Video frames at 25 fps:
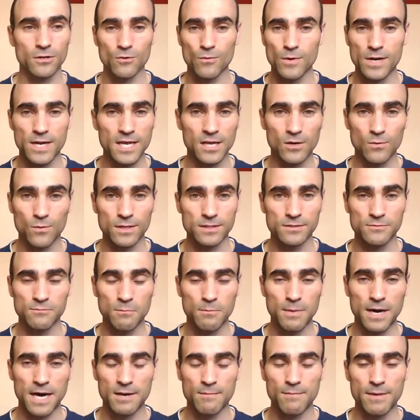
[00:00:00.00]
already it was a
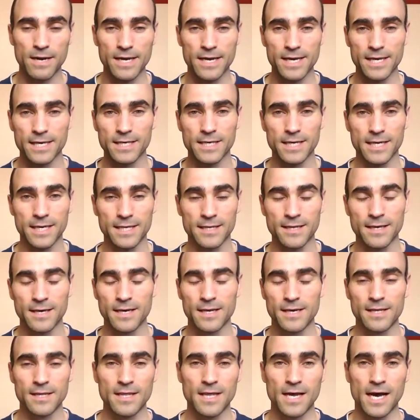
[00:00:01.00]
bad bank and
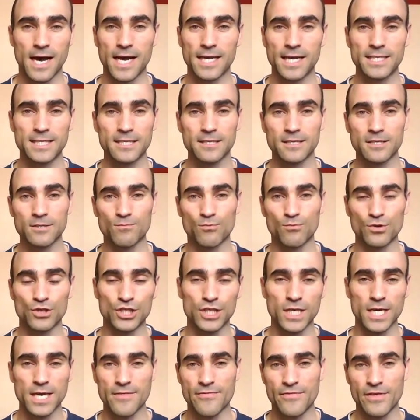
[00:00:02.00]
I didn't
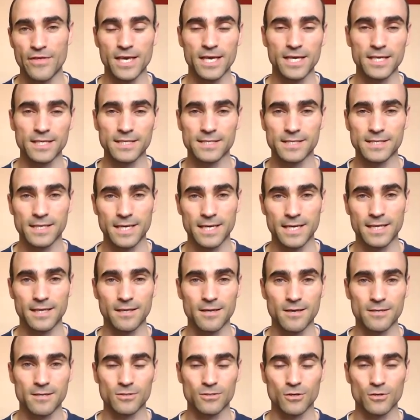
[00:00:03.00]
appreciate things
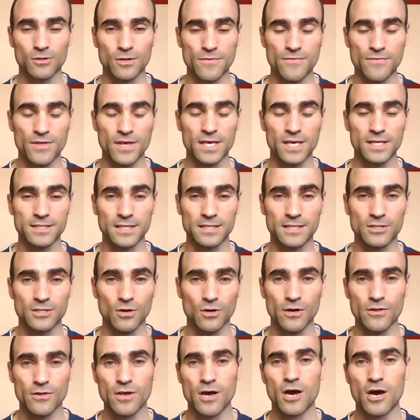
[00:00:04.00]
and certain things and
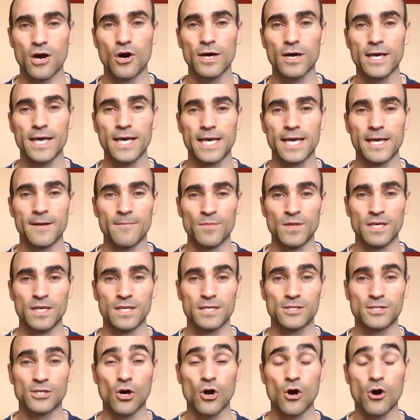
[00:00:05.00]
so on. Okay,
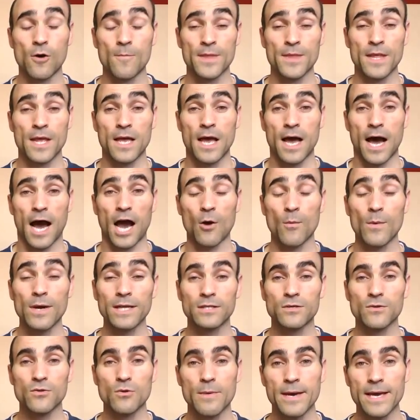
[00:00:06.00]
so I
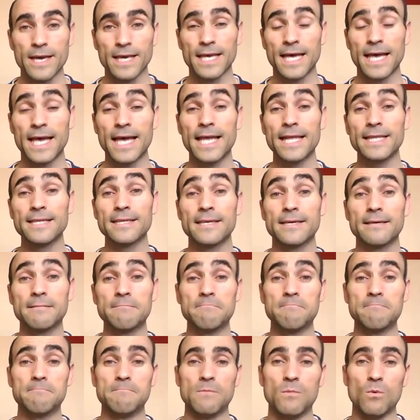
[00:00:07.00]
went to the bank and,
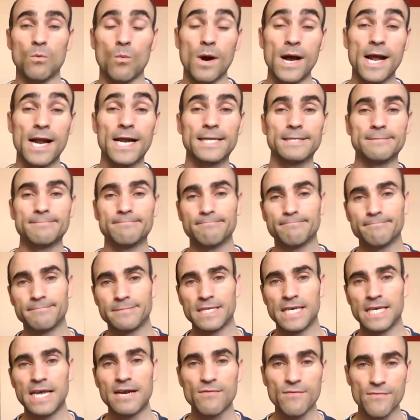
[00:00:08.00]
well,
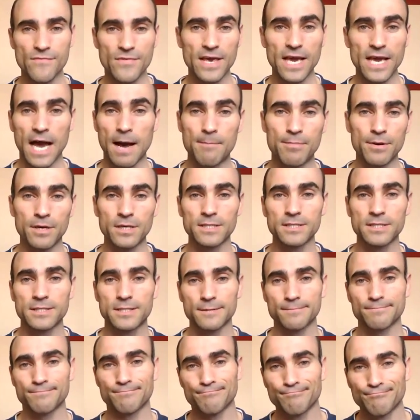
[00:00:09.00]
everything
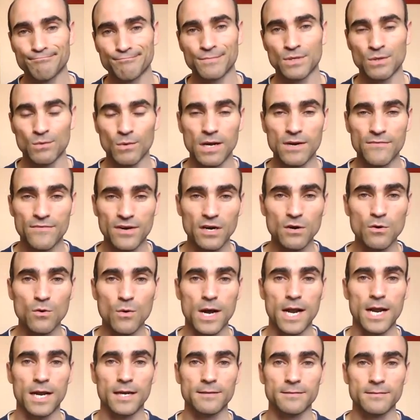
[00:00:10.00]
happened, well, very
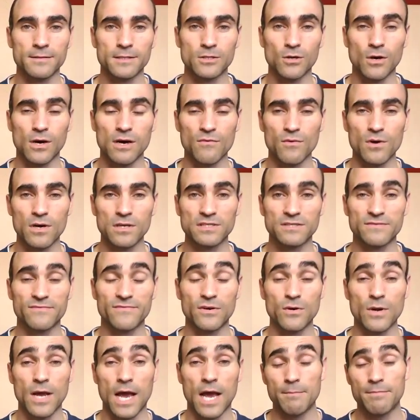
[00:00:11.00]
well. So I was
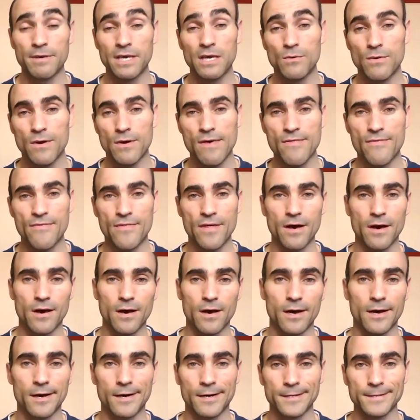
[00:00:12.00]
very happy with
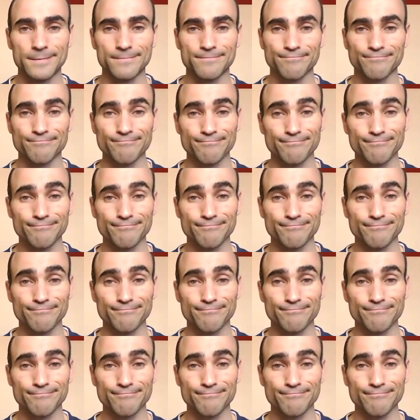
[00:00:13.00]
the